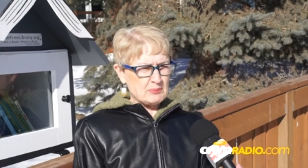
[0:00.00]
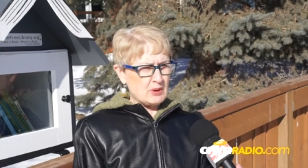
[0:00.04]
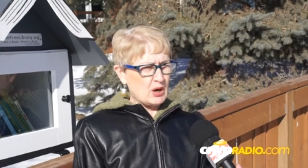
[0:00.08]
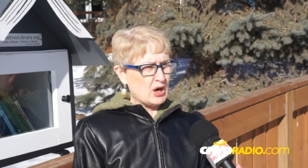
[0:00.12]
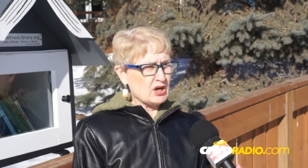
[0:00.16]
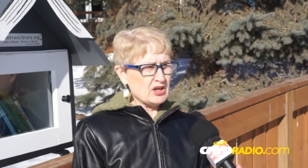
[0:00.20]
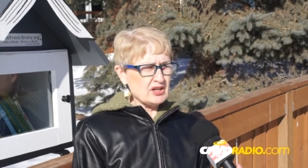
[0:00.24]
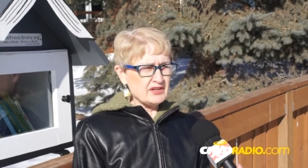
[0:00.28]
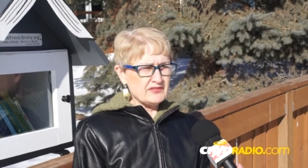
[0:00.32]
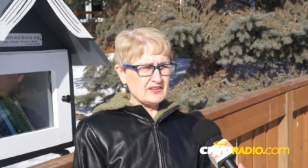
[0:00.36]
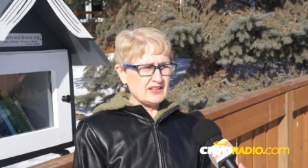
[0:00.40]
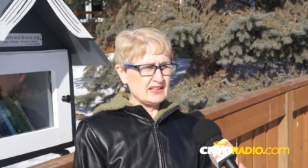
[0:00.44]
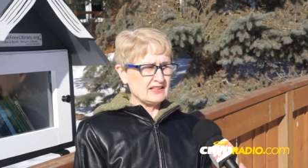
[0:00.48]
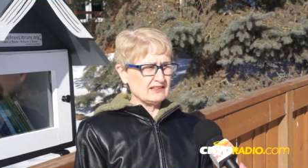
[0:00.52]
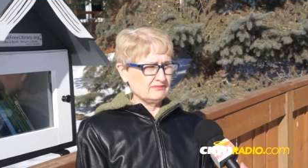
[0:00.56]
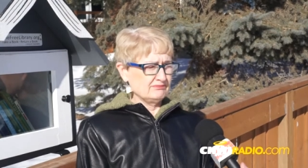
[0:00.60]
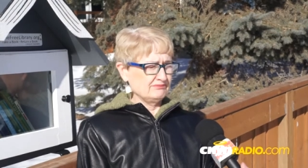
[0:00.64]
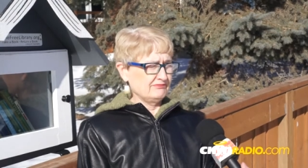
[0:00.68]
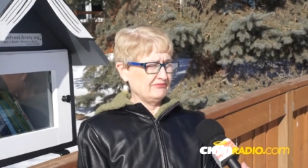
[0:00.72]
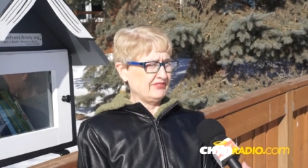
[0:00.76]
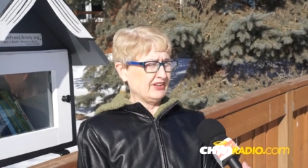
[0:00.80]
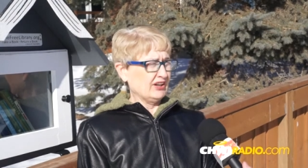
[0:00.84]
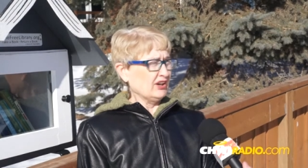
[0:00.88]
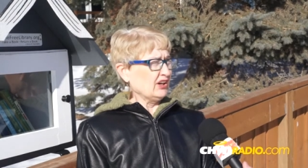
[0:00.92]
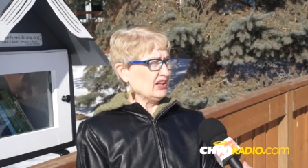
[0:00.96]
part of a
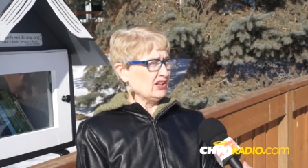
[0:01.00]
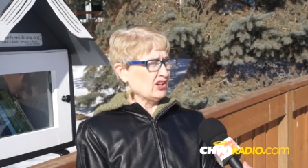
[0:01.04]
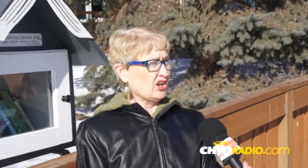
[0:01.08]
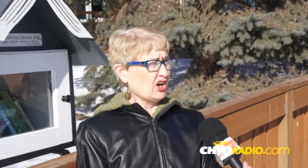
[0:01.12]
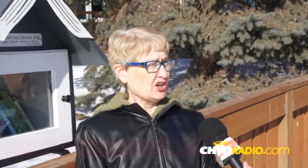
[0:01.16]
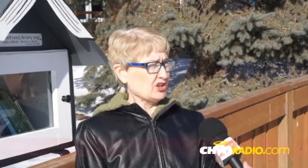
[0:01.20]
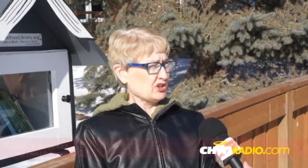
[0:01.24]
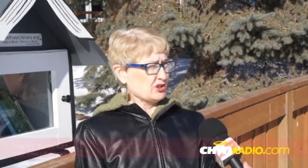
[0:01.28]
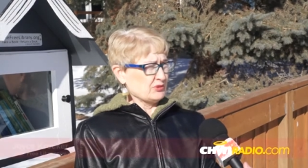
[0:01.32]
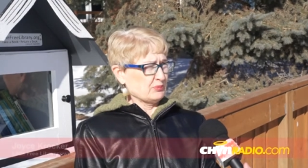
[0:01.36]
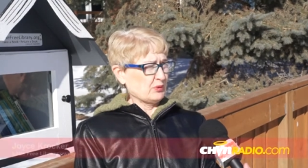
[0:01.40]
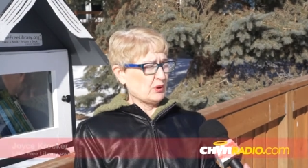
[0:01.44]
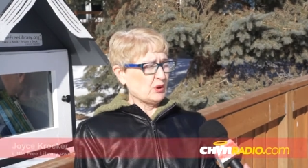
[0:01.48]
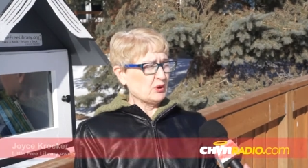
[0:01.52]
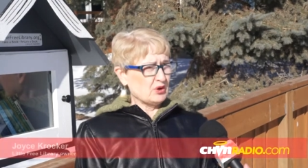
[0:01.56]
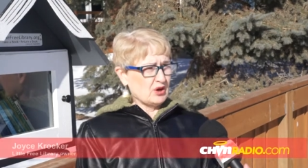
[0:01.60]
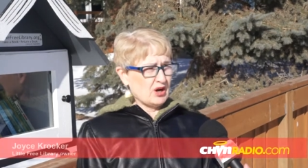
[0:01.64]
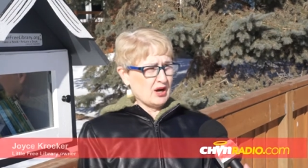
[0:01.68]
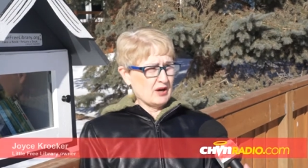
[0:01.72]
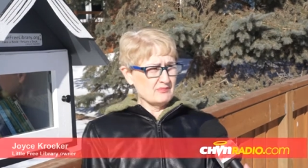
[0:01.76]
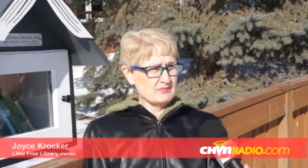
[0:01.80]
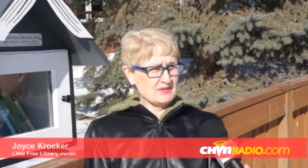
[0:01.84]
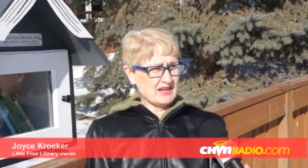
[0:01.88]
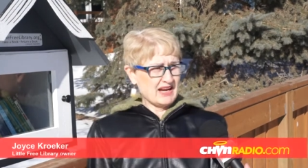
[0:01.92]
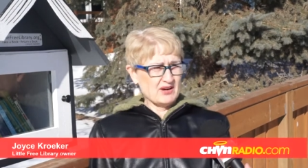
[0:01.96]
very large
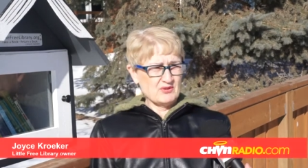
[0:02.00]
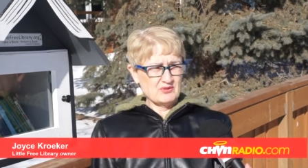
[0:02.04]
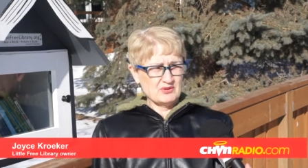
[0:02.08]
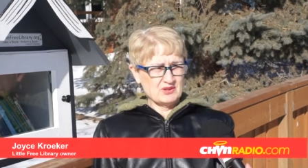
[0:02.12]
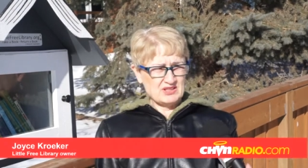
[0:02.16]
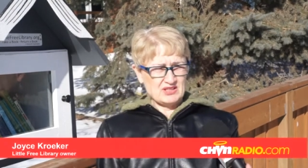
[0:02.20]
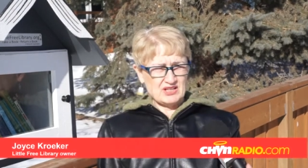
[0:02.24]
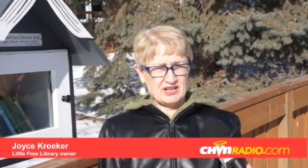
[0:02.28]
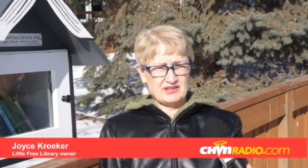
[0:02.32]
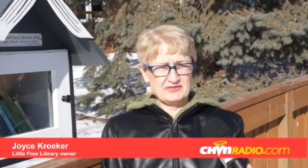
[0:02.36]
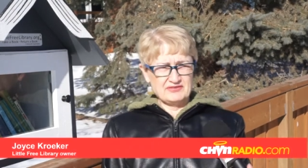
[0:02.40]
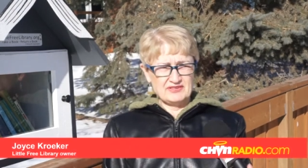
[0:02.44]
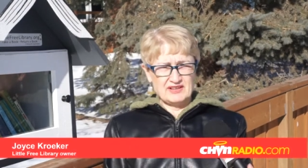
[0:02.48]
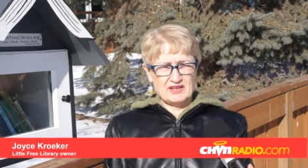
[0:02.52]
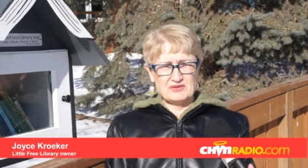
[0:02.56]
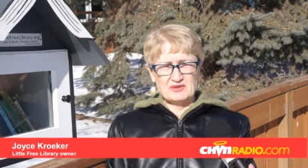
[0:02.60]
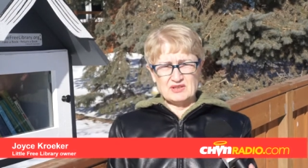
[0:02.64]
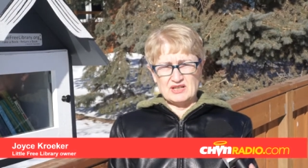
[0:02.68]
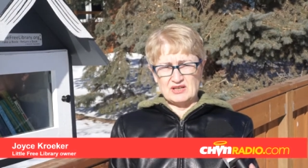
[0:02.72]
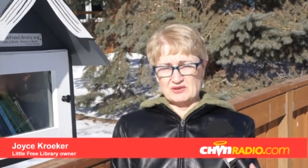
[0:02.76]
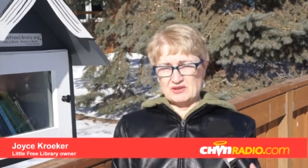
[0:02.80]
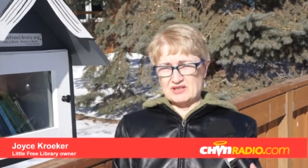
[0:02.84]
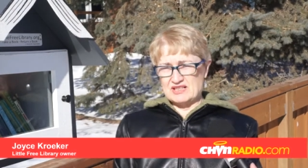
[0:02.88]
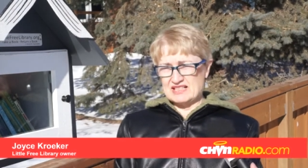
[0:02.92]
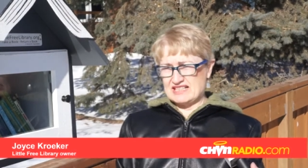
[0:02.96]
program now, which I found
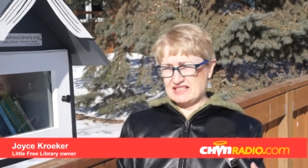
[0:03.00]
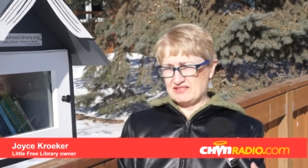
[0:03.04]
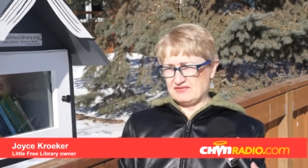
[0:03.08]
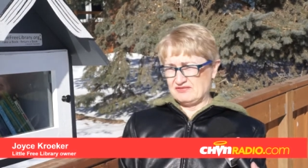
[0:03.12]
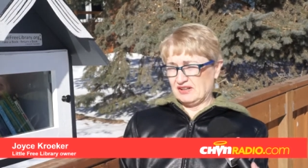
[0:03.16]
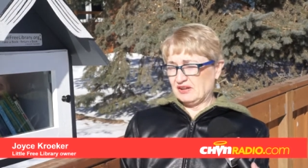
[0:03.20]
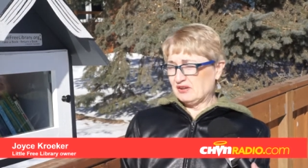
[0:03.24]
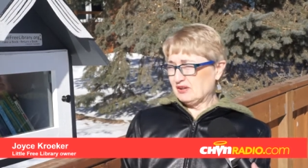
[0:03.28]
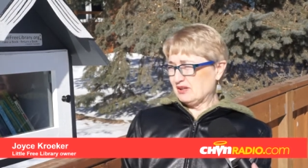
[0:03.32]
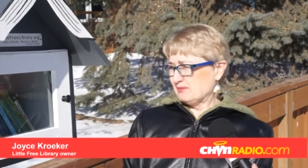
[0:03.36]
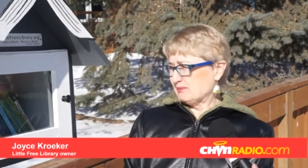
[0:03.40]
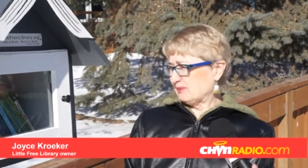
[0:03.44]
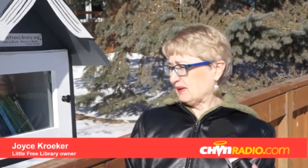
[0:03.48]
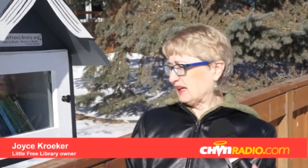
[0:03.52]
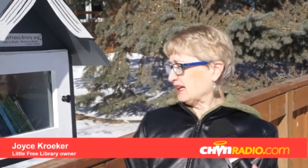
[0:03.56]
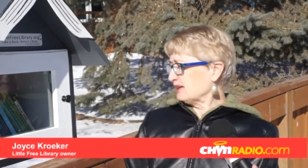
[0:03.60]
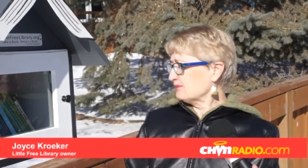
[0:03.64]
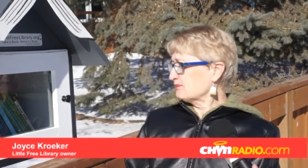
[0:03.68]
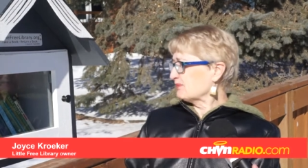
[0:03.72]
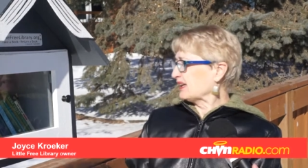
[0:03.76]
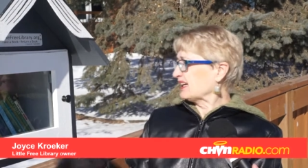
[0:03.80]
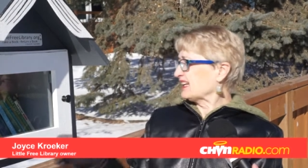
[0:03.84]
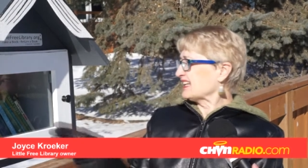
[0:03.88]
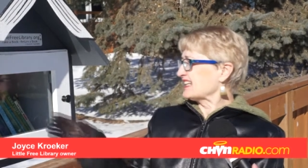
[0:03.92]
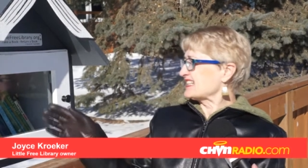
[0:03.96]
out is very big,
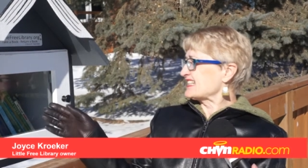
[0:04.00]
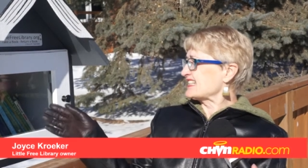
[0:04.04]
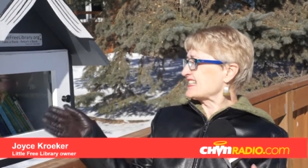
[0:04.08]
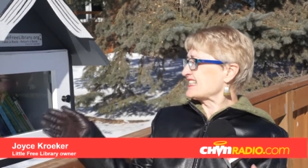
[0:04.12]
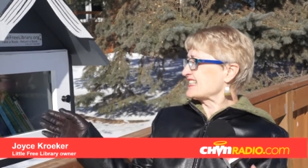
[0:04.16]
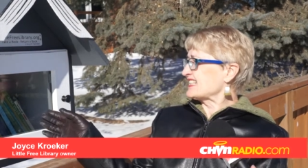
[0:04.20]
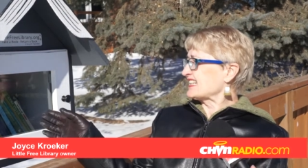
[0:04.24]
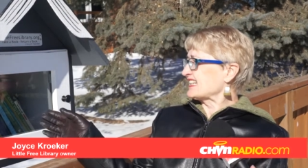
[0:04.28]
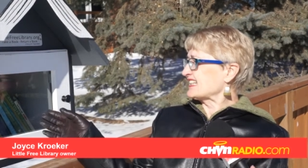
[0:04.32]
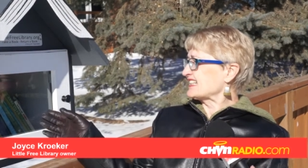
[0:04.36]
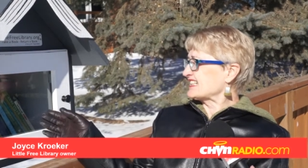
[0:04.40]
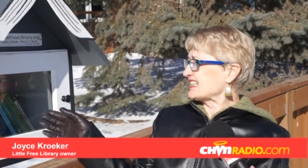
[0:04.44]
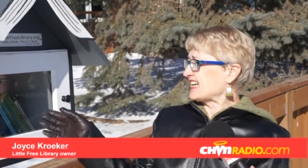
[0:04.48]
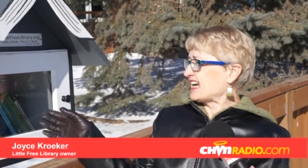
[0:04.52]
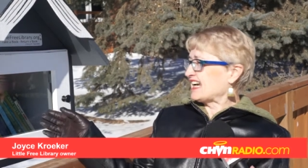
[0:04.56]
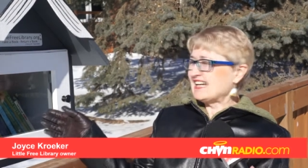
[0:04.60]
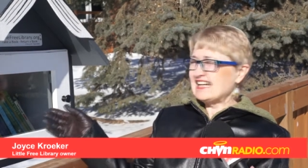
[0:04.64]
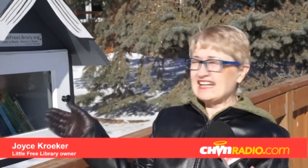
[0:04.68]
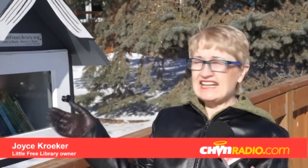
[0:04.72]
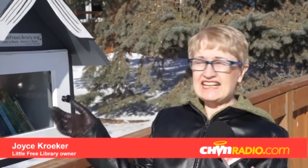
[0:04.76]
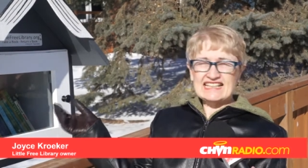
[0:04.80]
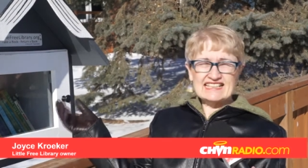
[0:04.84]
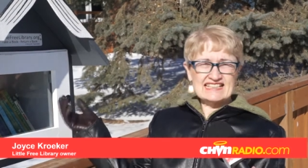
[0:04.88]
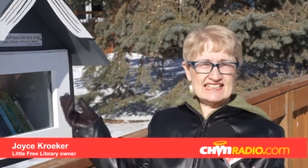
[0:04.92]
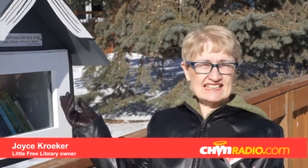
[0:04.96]
but it's
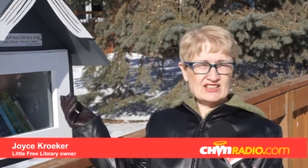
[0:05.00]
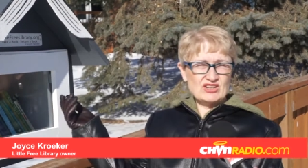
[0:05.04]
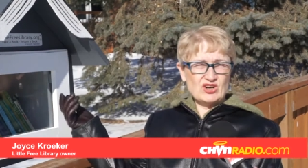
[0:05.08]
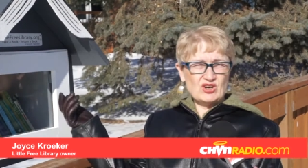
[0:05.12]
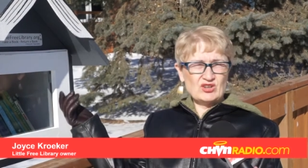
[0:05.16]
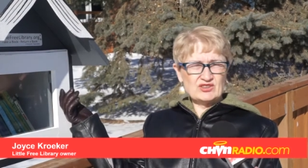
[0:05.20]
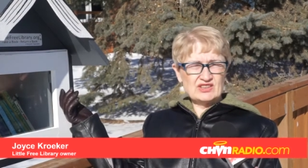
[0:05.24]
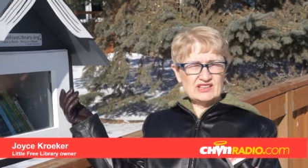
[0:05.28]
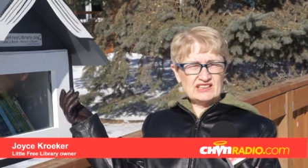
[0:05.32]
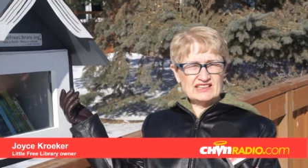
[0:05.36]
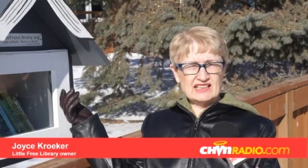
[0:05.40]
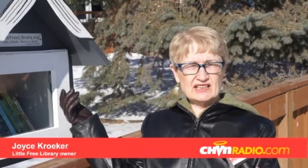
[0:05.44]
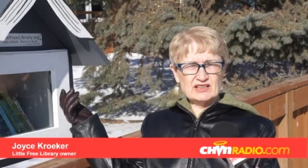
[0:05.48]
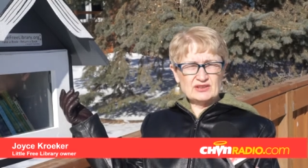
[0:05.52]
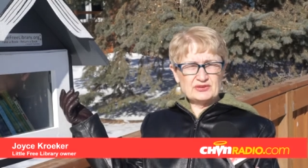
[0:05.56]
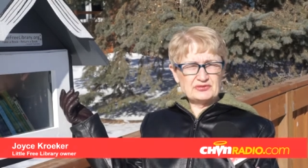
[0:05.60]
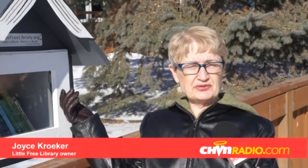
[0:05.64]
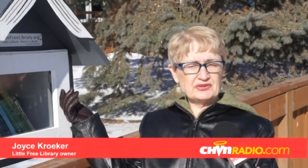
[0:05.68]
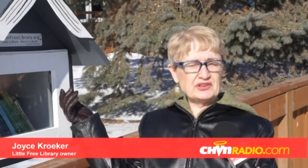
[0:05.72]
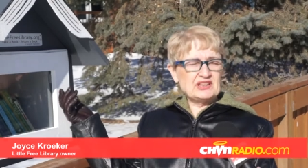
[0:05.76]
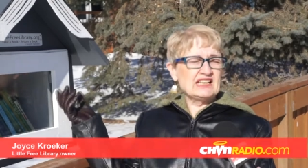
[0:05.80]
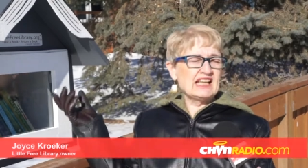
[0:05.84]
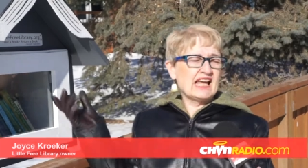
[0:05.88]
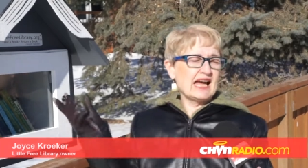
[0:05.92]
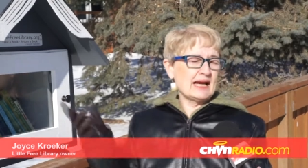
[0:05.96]
exciting. It's called the Little Free